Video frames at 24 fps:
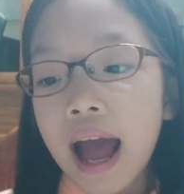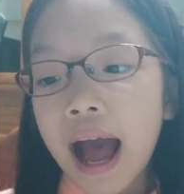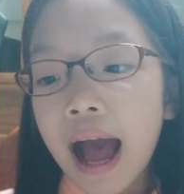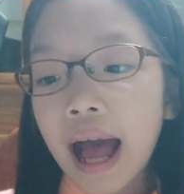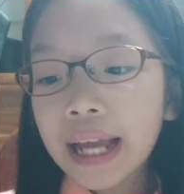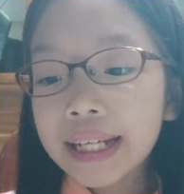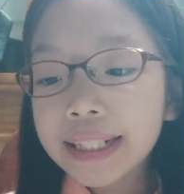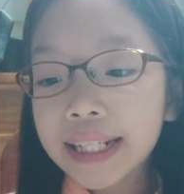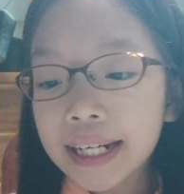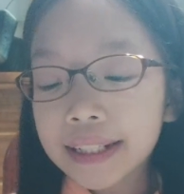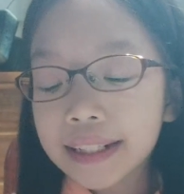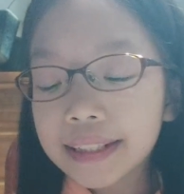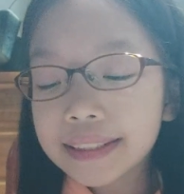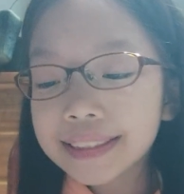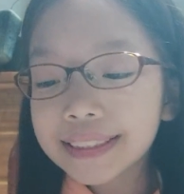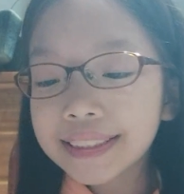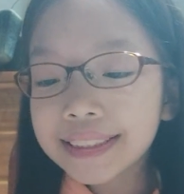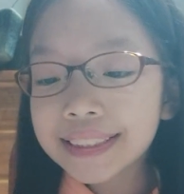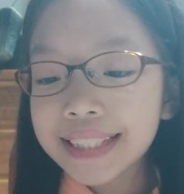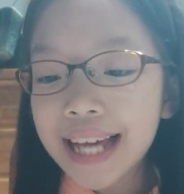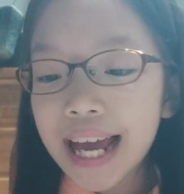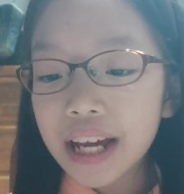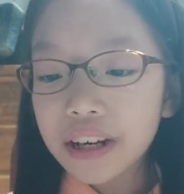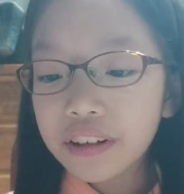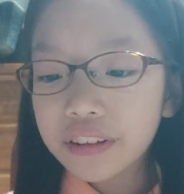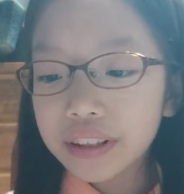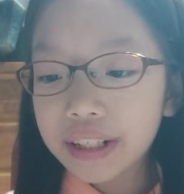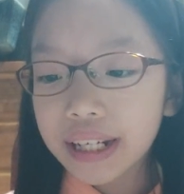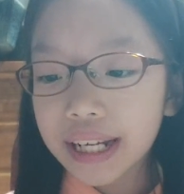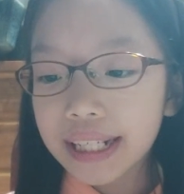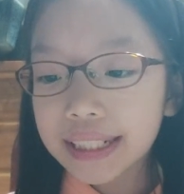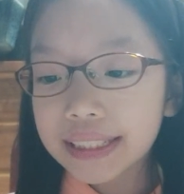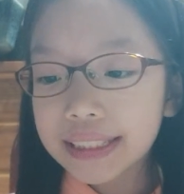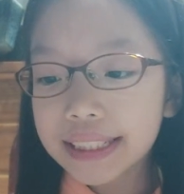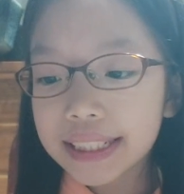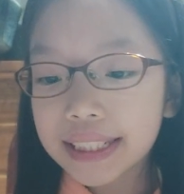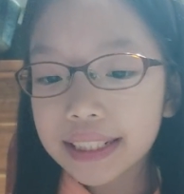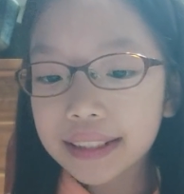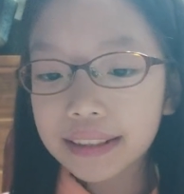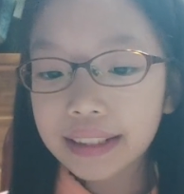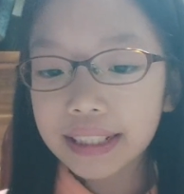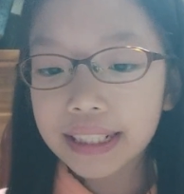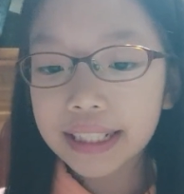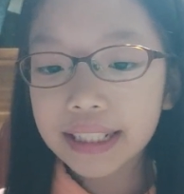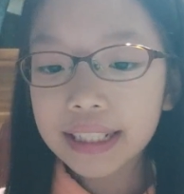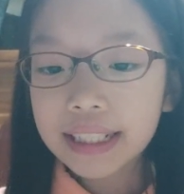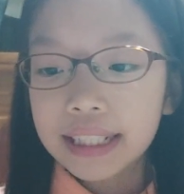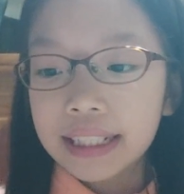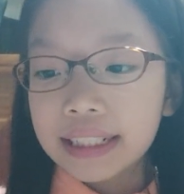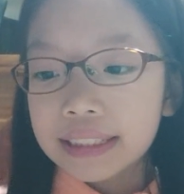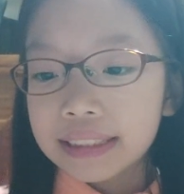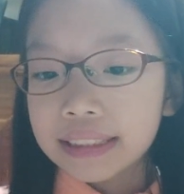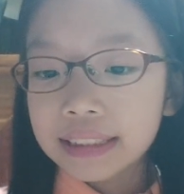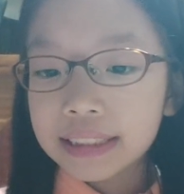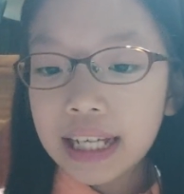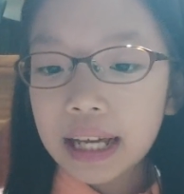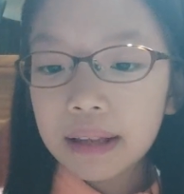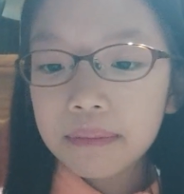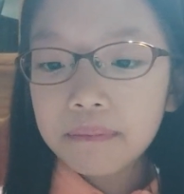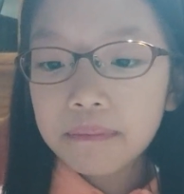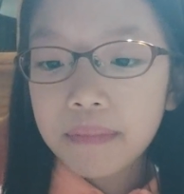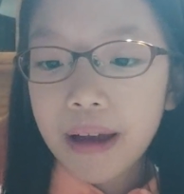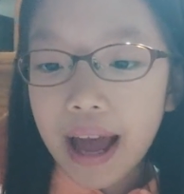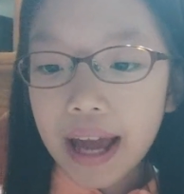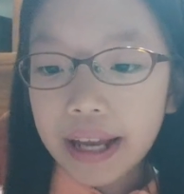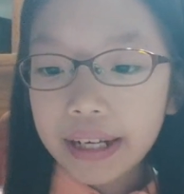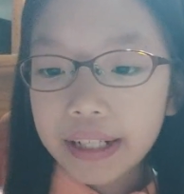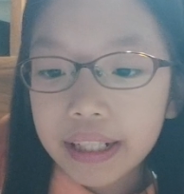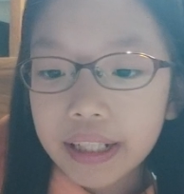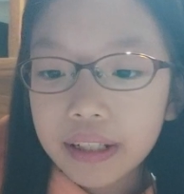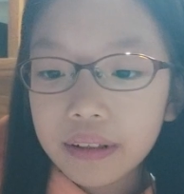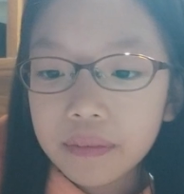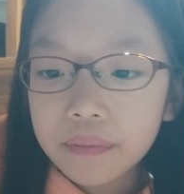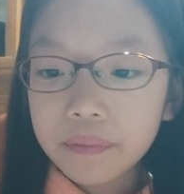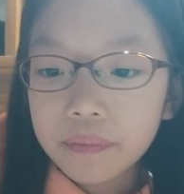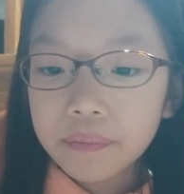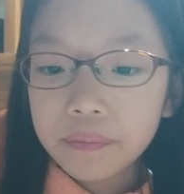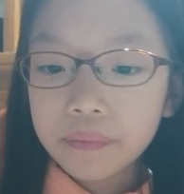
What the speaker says: I got on Saturday, Tilly, said Maddie.